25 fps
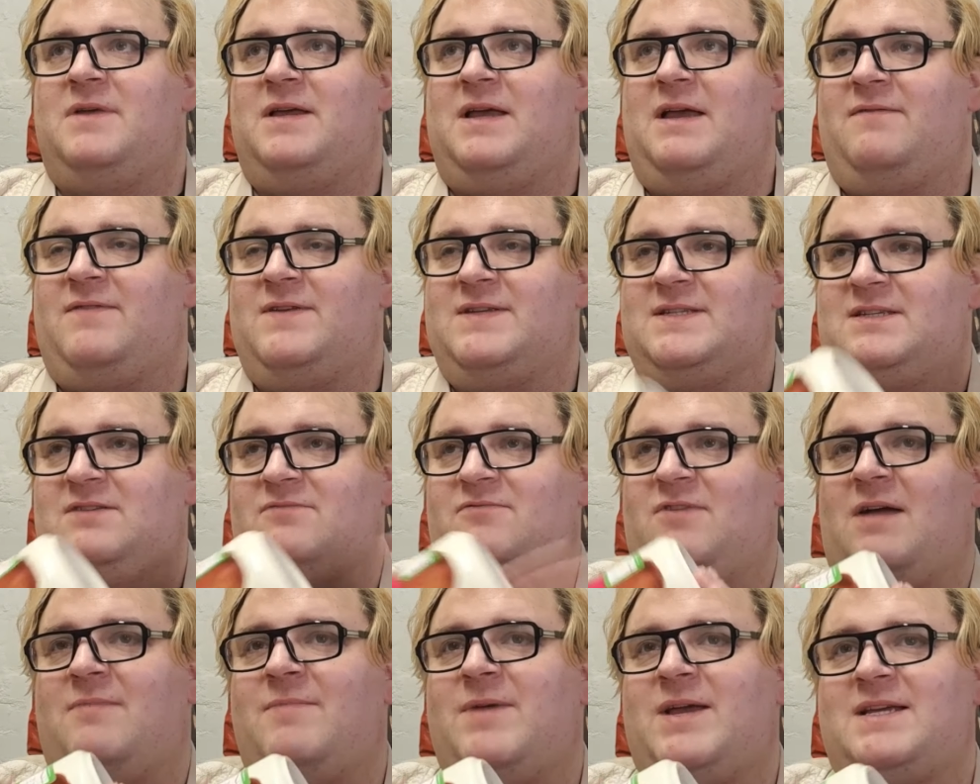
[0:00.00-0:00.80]
if it's
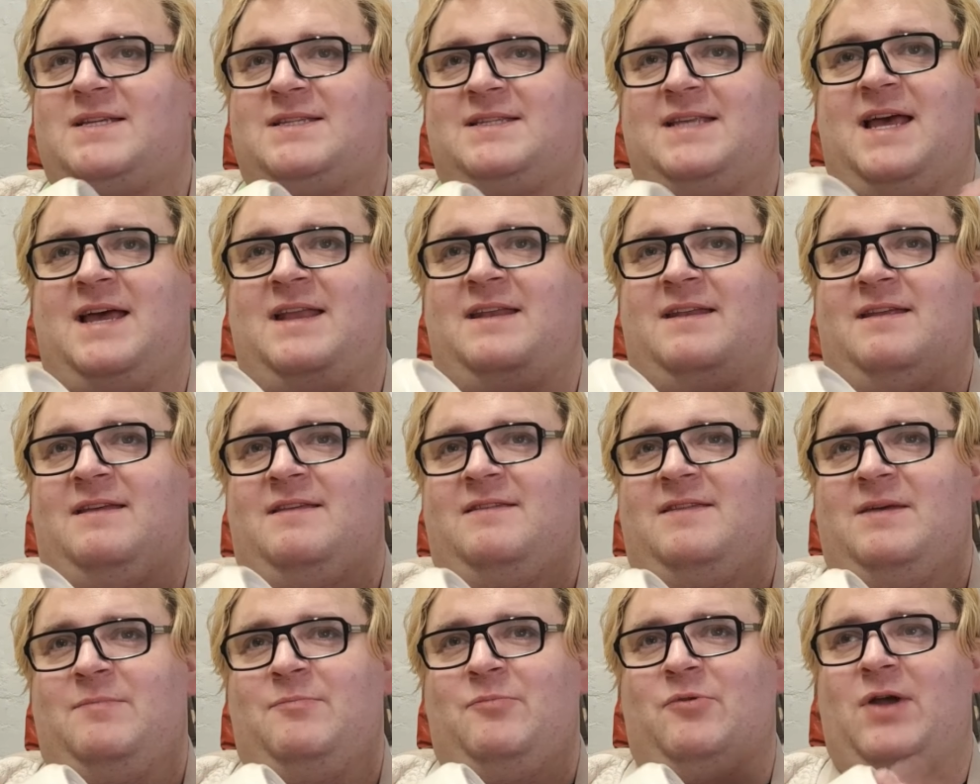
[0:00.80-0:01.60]
ceramics, then
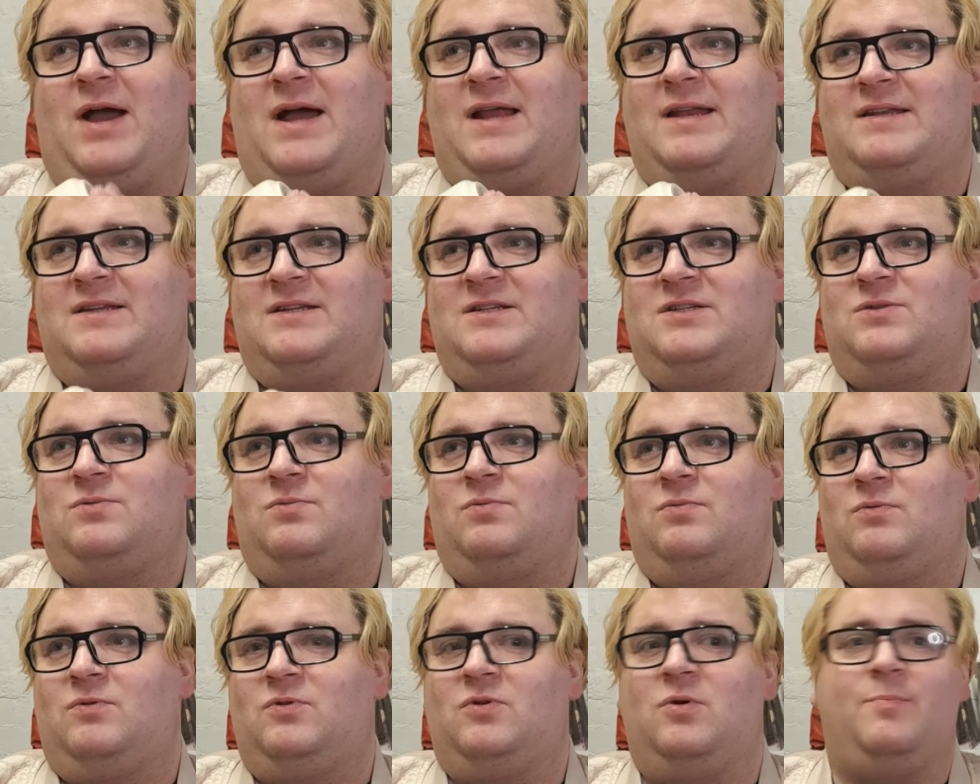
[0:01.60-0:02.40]
the brand
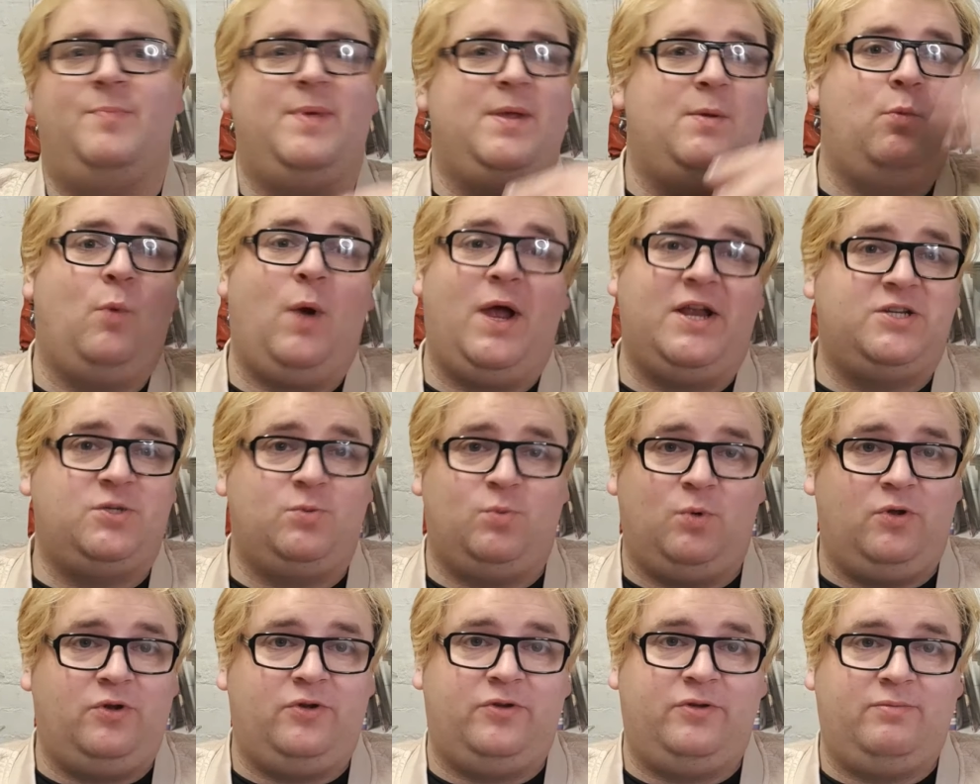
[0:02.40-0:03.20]
could be
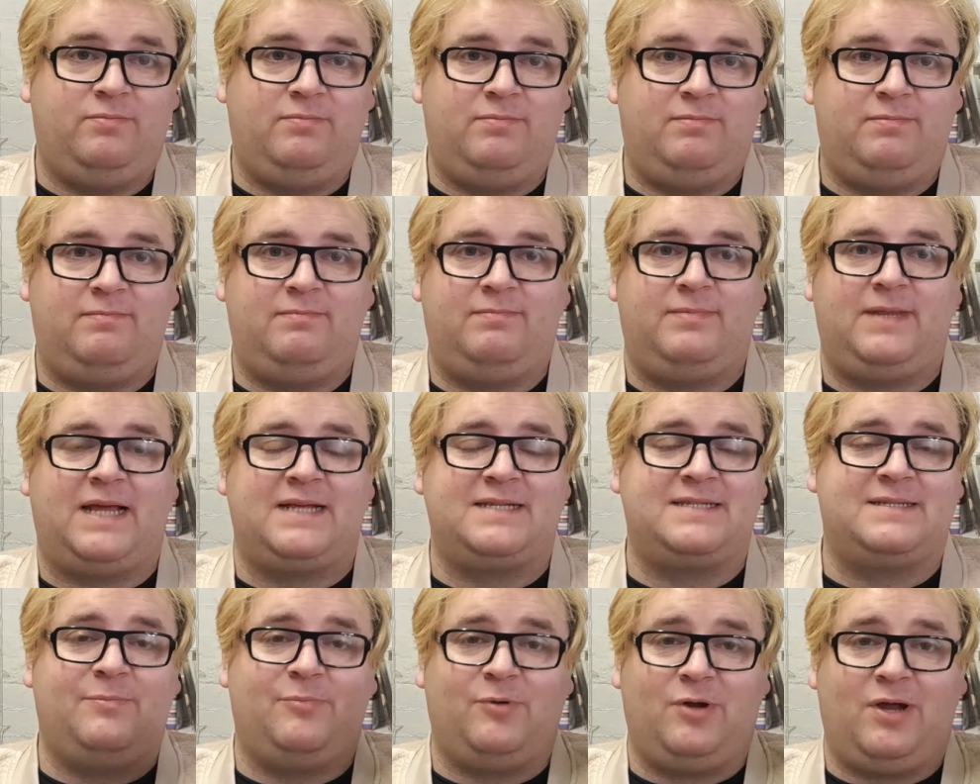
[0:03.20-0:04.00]
Wedgwood.
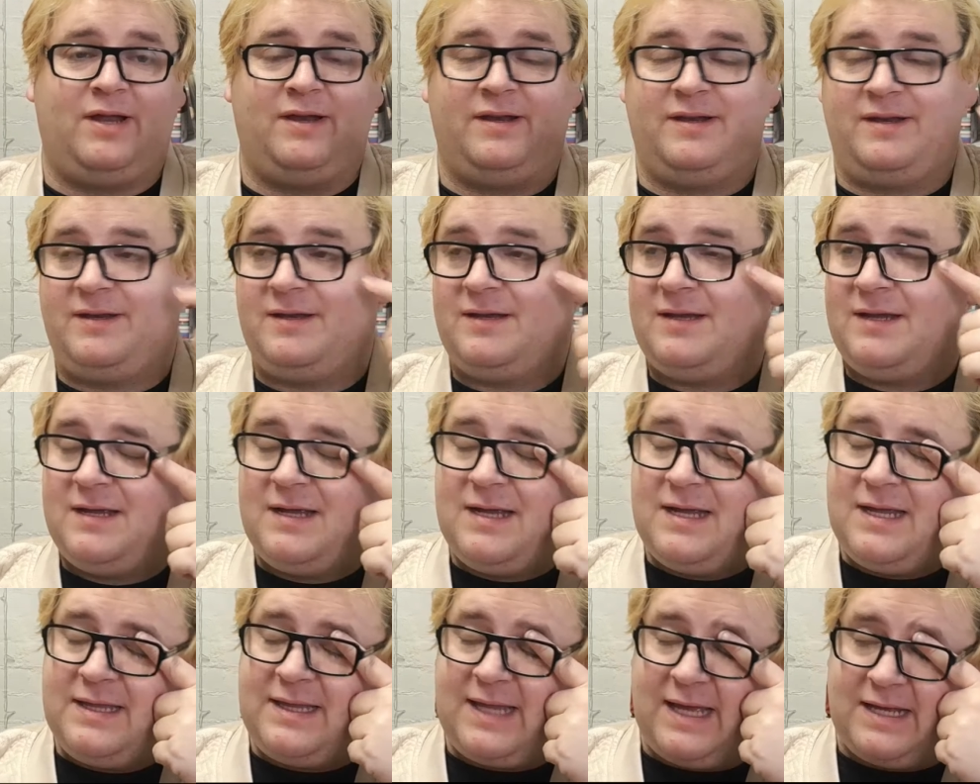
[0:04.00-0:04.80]
That's a brand
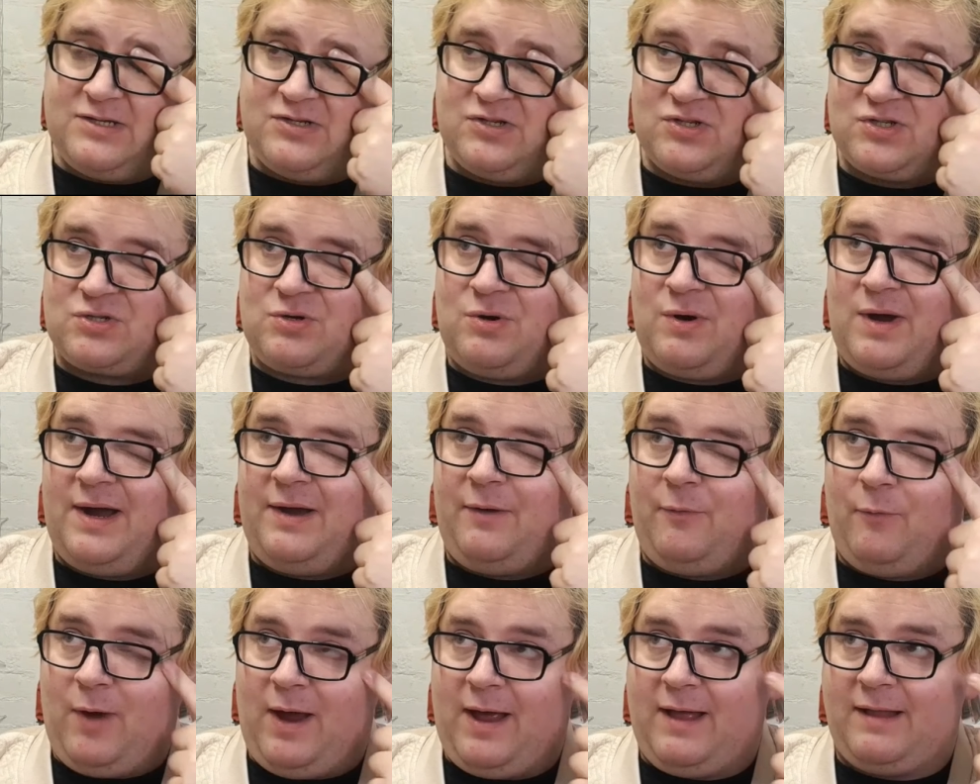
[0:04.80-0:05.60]
that does
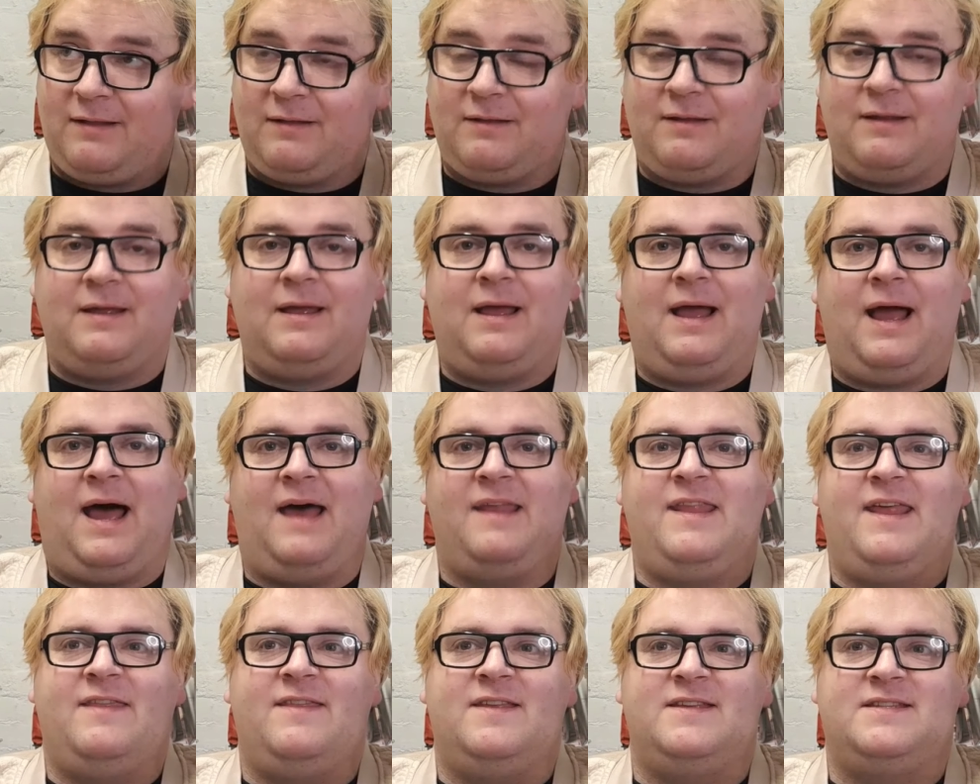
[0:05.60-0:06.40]
quite well, and
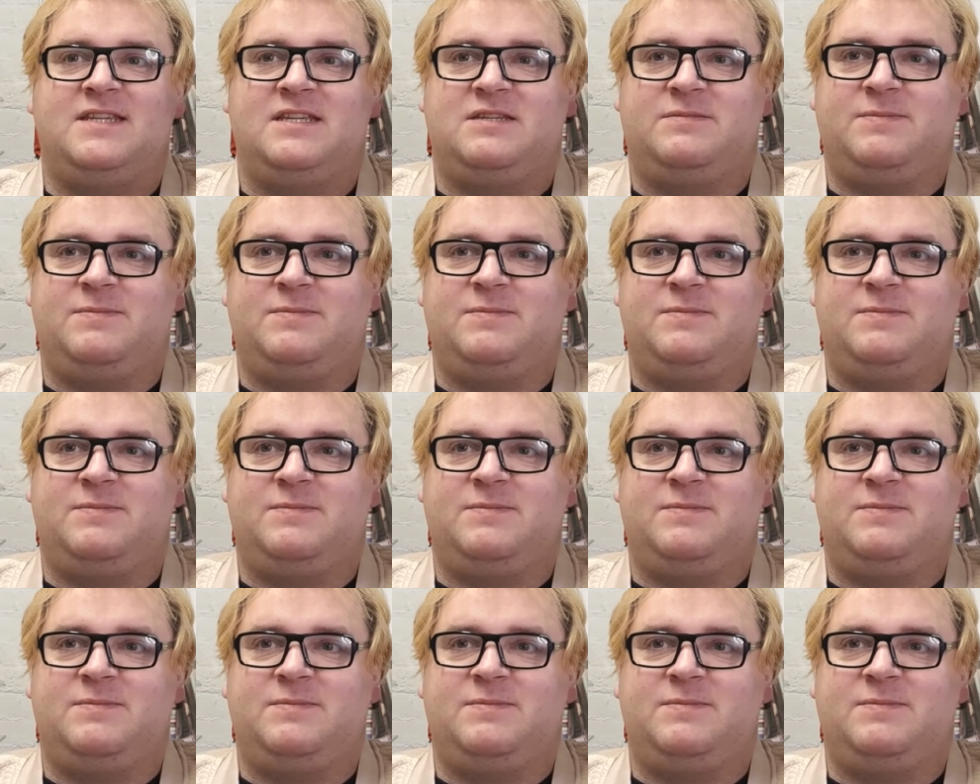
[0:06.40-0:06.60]
then there's a